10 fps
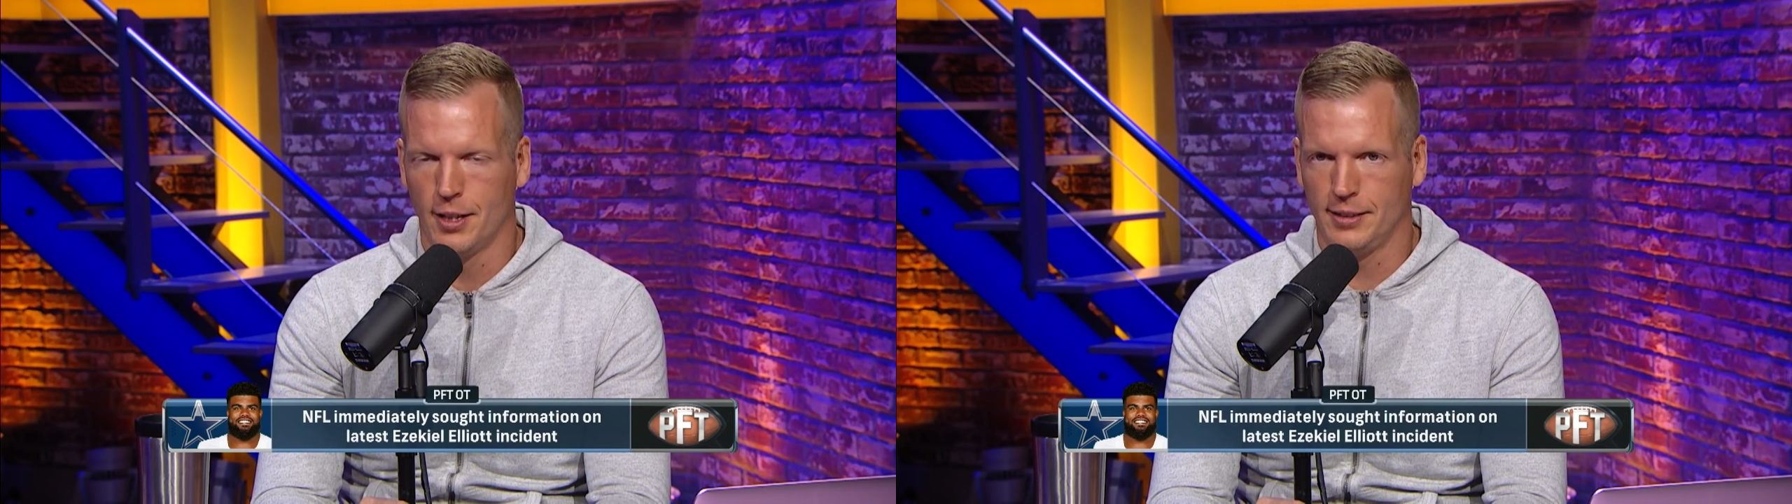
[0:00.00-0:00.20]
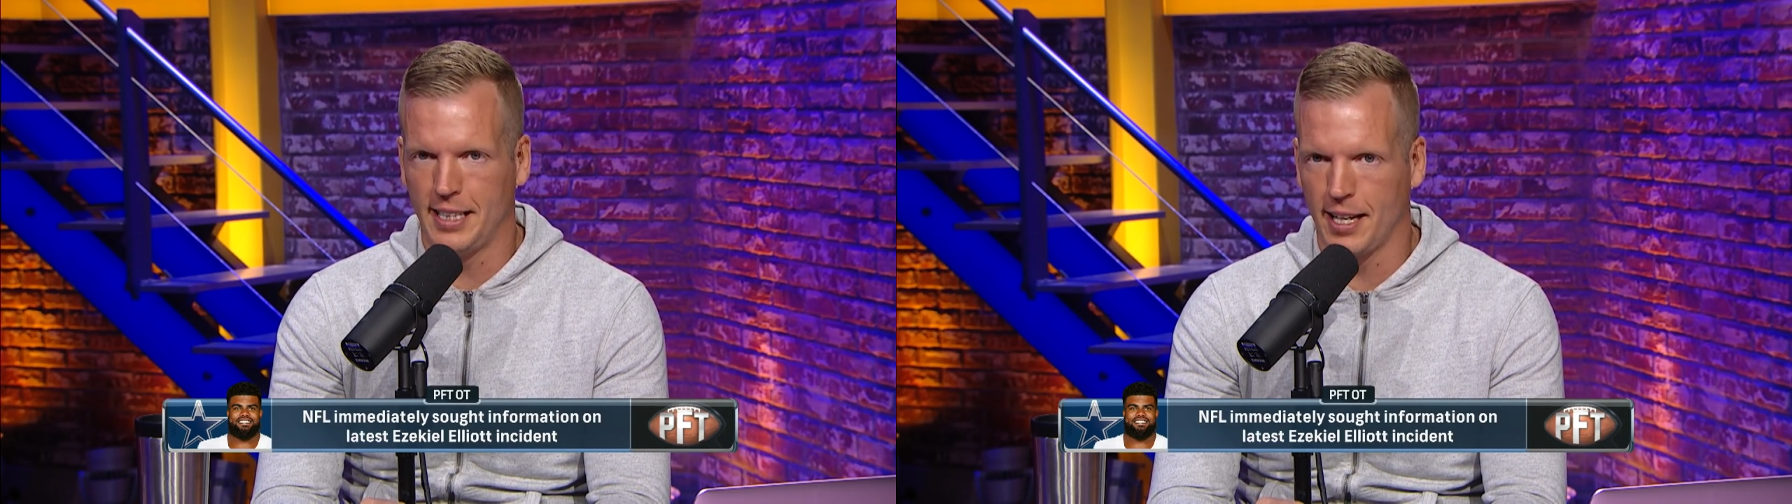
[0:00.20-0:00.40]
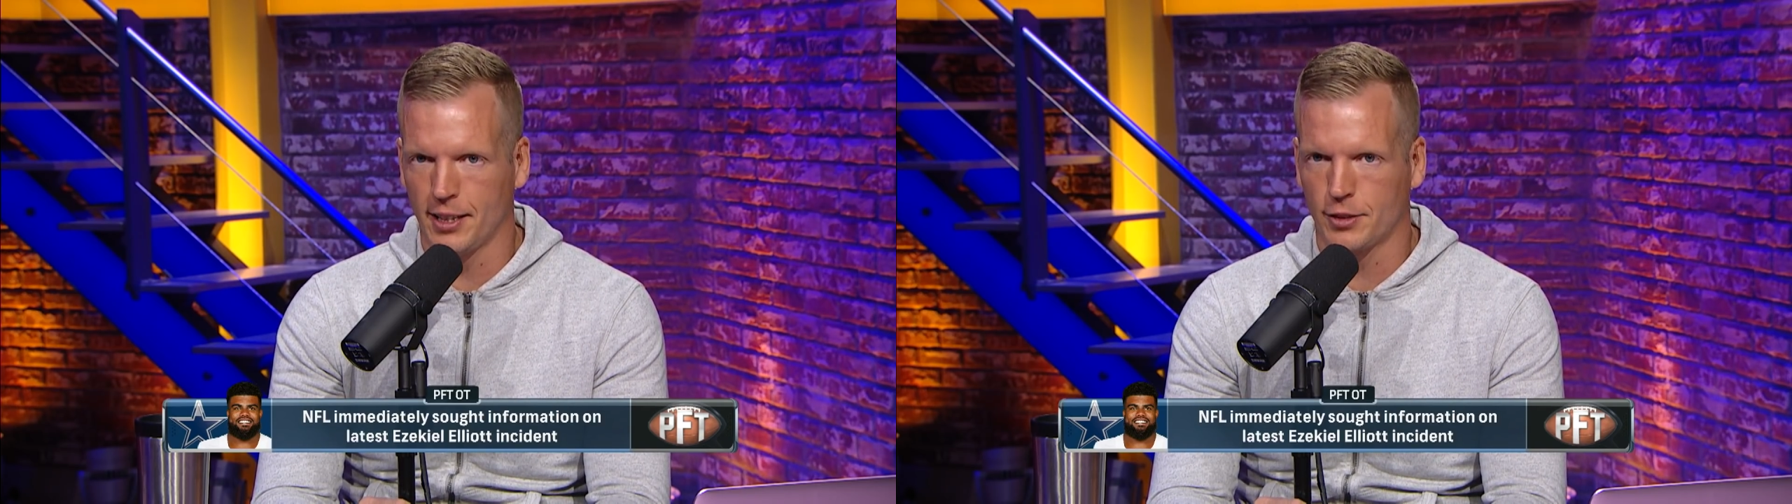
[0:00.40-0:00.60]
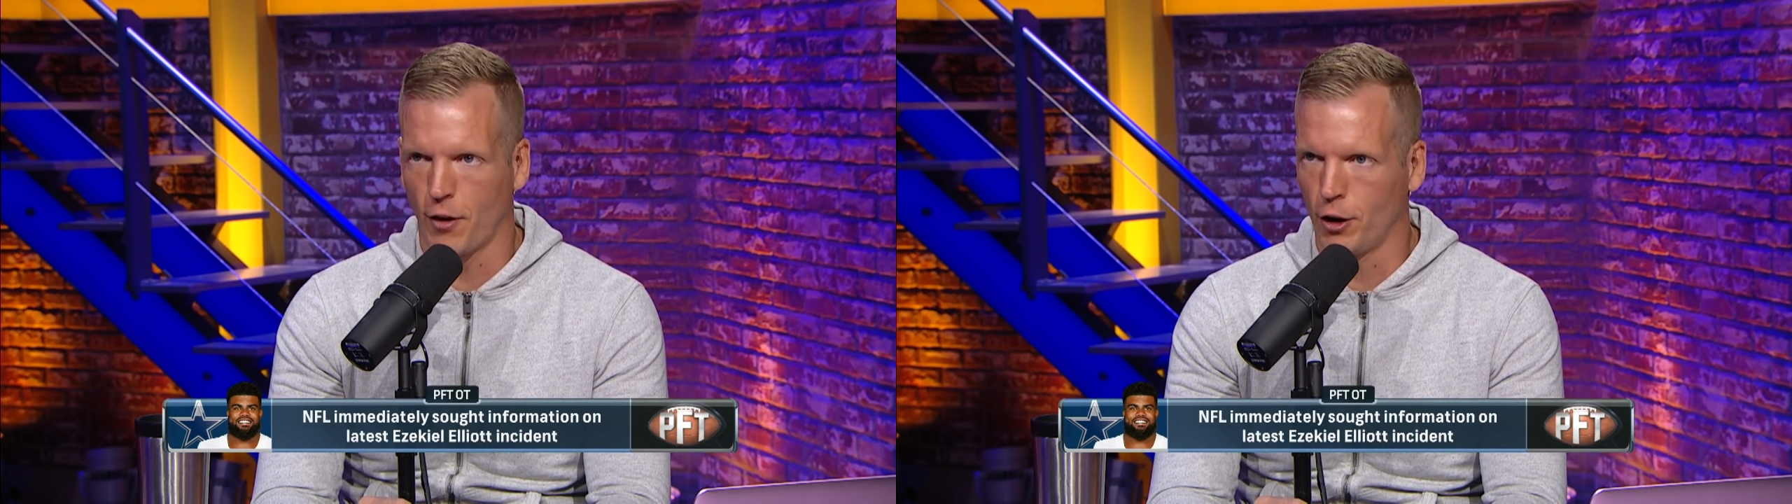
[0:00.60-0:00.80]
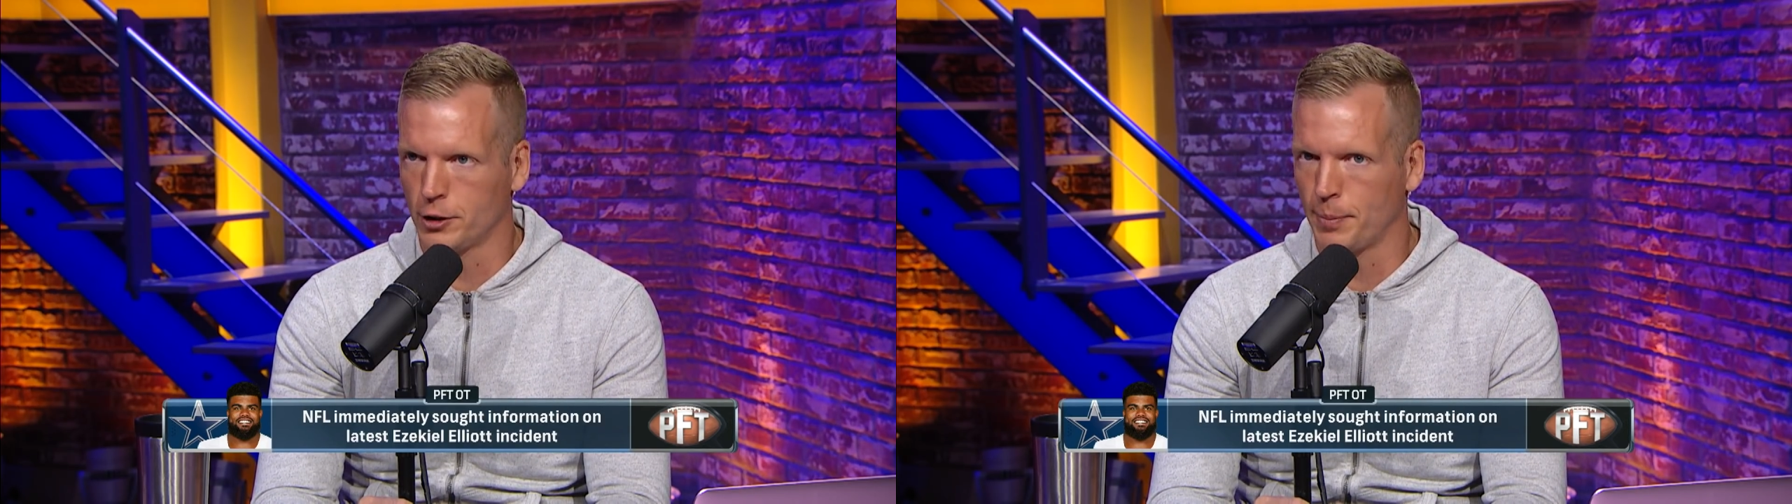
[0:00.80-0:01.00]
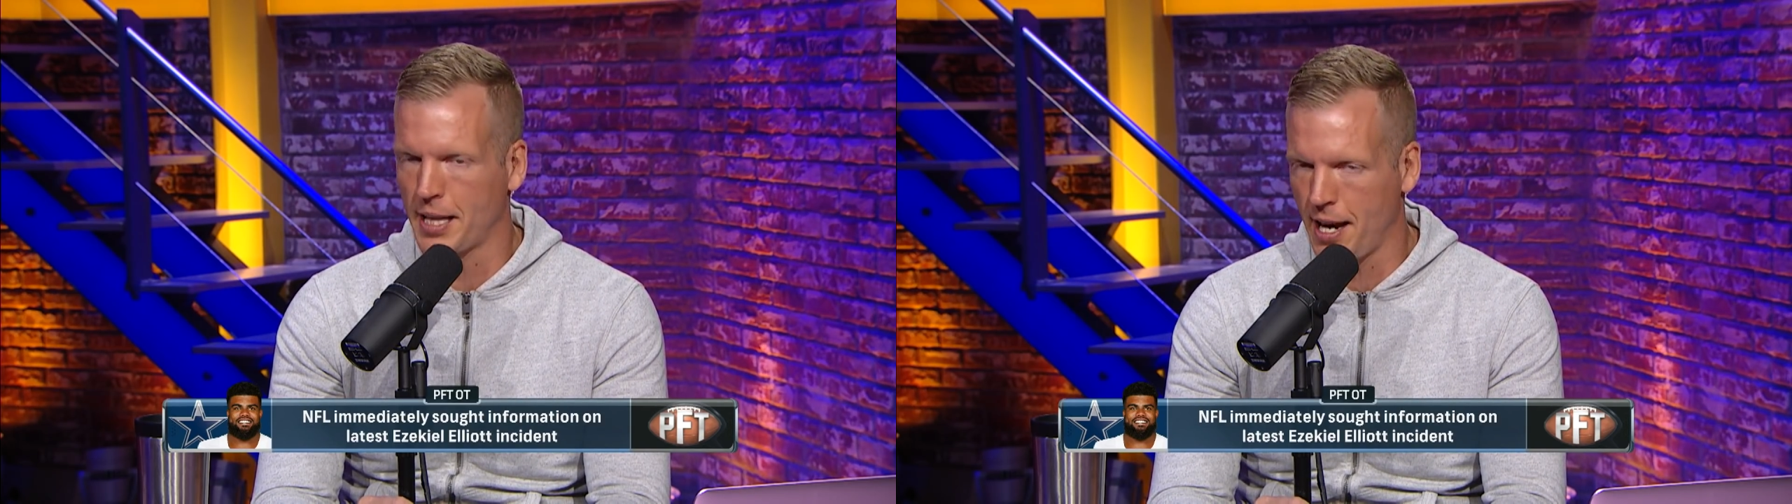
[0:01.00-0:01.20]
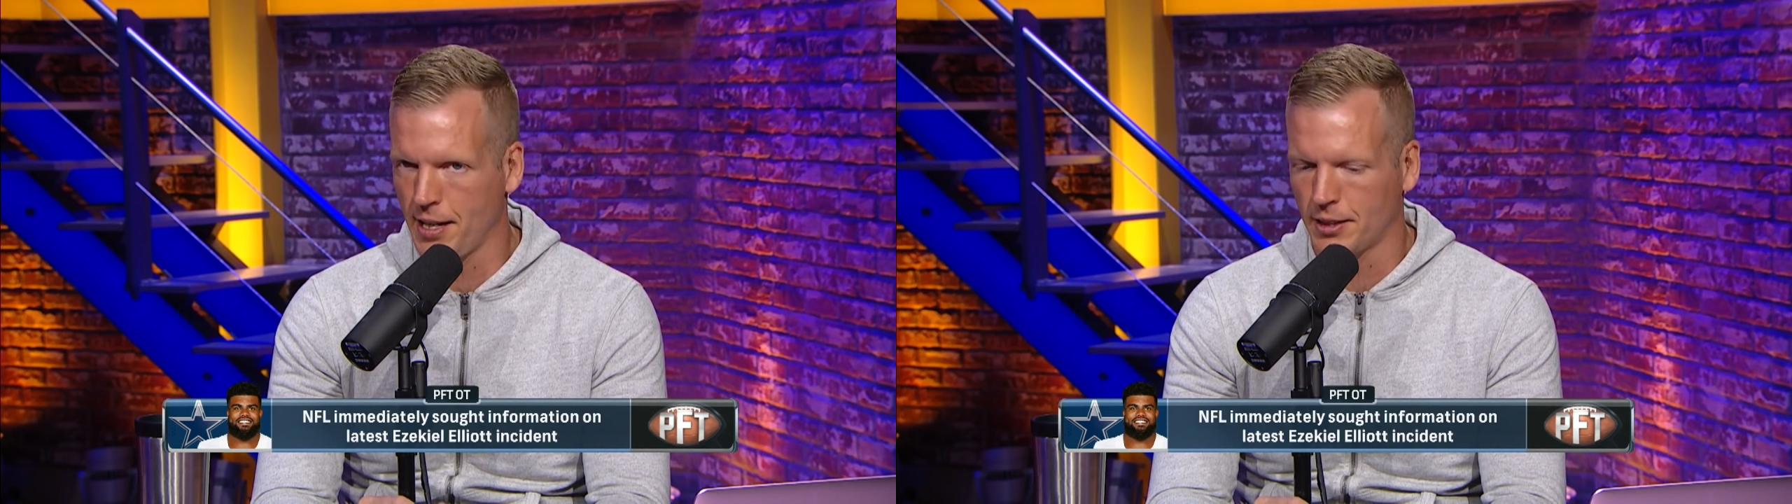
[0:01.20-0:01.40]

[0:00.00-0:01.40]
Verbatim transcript: did as far as obtaining